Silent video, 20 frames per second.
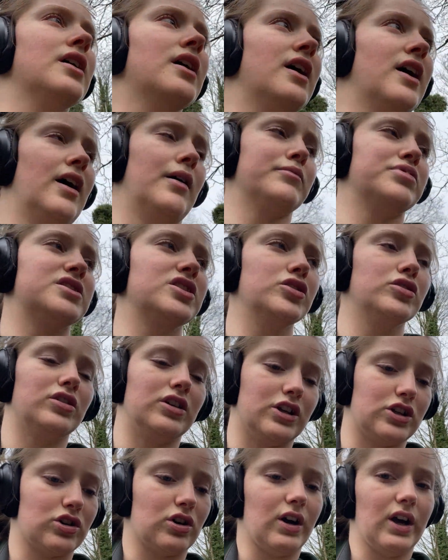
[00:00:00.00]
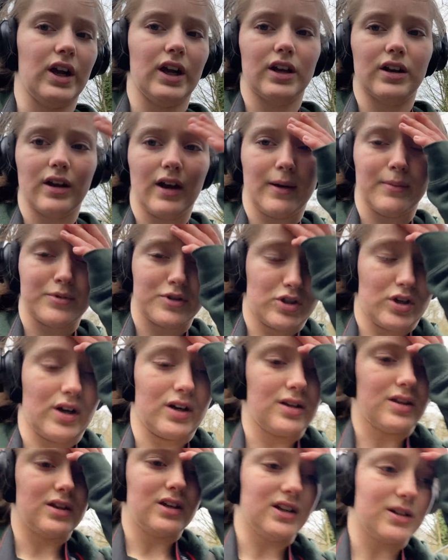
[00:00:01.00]
I'm still going to try and
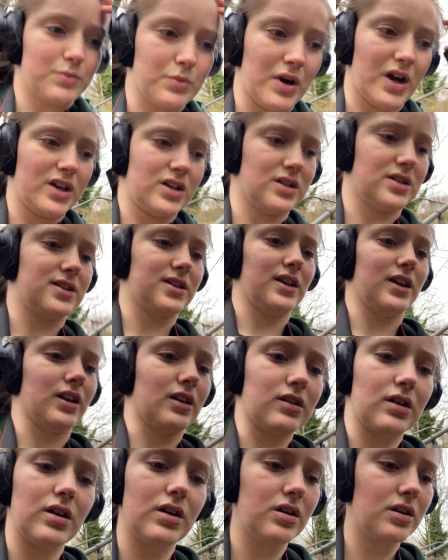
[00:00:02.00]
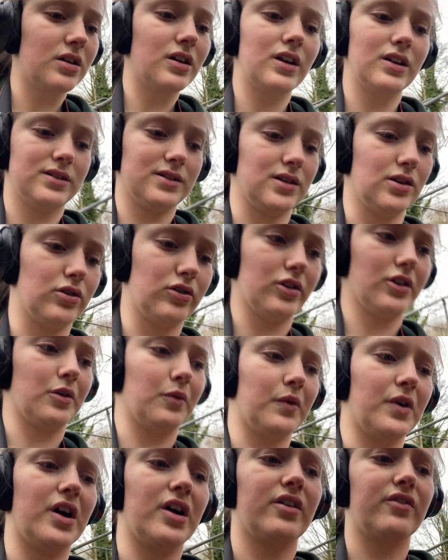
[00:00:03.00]
abstract these, but I just think it's not going to
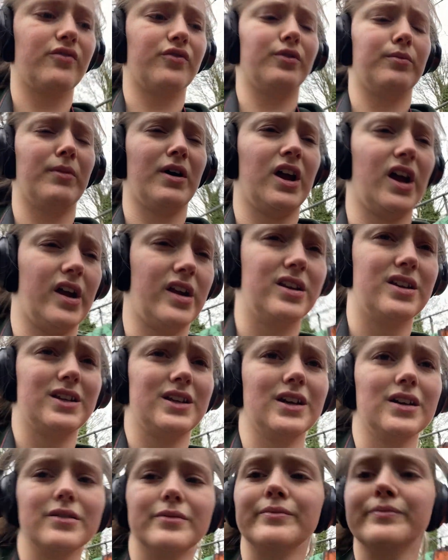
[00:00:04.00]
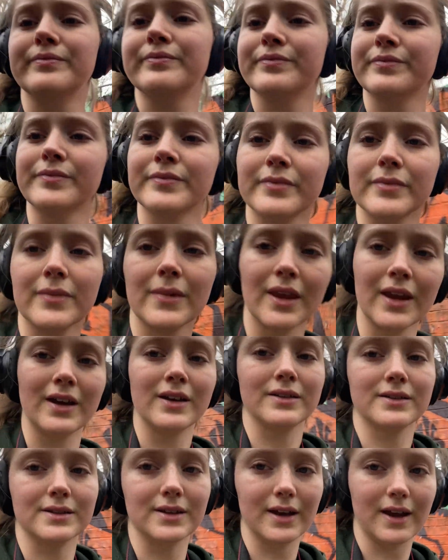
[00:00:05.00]
work for my idea.
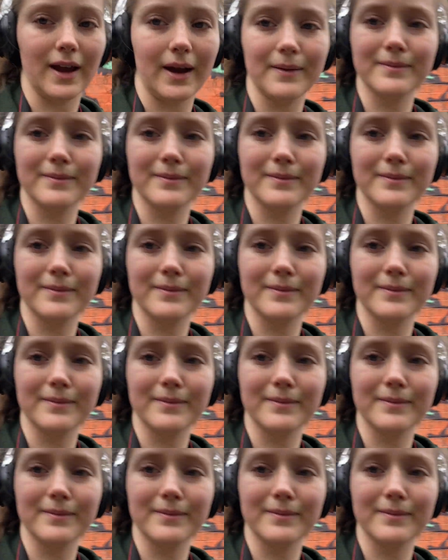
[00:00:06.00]
So yeah.